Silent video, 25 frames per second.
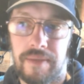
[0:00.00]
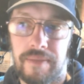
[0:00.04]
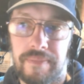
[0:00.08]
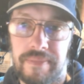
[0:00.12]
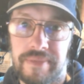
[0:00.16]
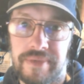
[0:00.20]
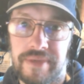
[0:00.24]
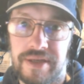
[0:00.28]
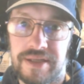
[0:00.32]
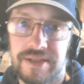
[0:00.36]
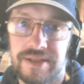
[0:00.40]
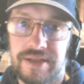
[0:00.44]

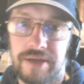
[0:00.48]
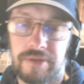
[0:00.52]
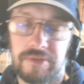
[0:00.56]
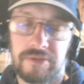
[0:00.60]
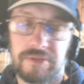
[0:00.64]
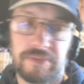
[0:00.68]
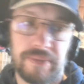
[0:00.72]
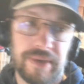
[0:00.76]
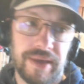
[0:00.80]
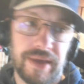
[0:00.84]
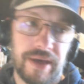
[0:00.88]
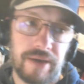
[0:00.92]
has
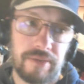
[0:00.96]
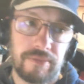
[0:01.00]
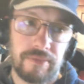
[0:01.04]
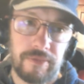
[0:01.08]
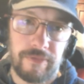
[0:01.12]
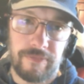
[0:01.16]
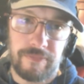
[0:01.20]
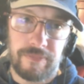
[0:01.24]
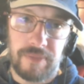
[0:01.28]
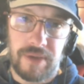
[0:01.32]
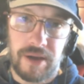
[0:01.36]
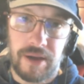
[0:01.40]
helped me out with
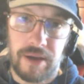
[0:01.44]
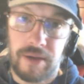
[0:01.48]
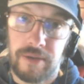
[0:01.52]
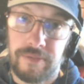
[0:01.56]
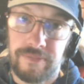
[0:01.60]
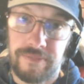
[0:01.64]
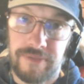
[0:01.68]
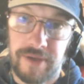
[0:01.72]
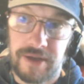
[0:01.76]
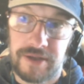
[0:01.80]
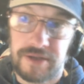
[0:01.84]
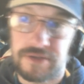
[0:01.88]
my
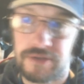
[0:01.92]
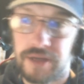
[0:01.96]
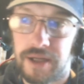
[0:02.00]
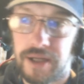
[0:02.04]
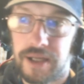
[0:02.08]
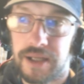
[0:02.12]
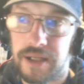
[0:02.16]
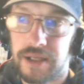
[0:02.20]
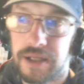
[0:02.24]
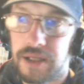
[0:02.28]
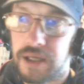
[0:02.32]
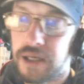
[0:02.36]
flight
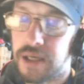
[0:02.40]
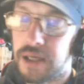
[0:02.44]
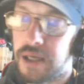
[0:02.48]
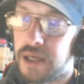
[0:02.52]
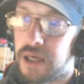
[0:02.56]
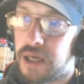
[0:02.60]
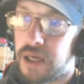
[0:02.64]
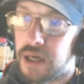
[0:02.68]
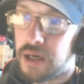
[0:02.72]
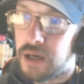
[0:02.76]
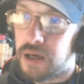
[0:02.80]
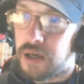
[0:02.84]
training.
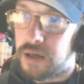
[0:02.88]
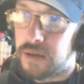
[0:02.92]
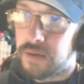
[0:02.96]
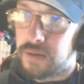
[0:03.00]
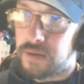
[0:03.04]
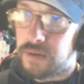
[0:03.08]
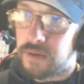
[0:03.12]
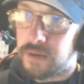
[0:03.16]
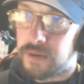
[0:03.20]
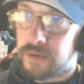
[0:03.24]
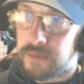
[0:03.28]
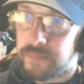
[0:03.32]

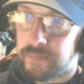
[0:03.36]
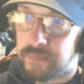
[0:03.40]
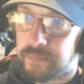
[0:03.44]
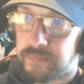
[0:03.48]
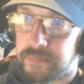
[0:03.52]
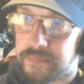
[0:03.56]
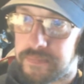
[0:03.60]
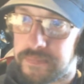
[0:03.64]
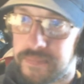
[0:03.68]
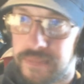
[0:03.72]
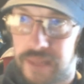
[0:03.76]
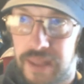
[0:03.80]
Um,
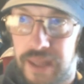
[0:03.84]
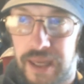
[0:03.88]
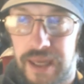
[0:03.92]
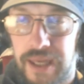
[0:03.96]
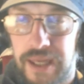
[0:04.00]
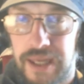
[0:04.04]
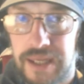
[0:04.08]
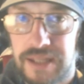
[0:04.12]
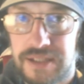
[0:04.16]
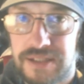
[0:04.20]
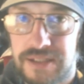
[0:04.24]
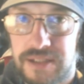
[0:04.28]

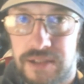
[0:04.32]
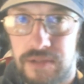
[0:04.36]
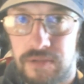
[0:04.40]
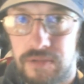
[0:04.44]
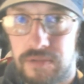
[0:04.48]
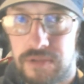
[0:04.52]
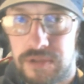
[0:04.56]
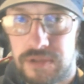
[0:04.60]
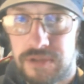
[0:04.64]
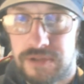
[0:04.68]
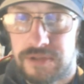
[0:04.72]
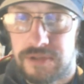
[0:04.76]
it's
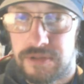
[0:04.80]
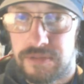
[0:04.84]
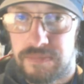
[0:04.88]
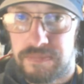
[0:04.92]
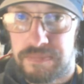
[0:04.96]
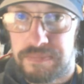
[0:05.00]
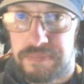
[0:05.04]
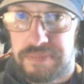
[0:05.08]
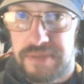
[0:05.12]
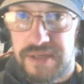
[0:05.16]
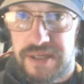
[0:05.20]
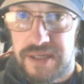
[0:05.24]
going to
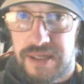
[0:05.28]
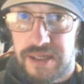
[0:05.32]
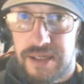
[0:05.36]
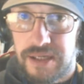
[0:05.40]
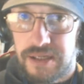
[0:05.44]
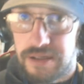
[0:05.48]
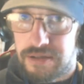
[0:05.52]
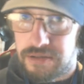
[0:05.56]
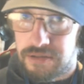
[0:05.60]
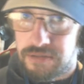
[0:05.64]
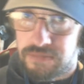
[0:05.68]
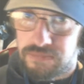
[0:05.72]

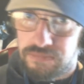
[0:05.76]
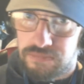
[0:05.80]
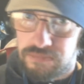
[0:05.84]
be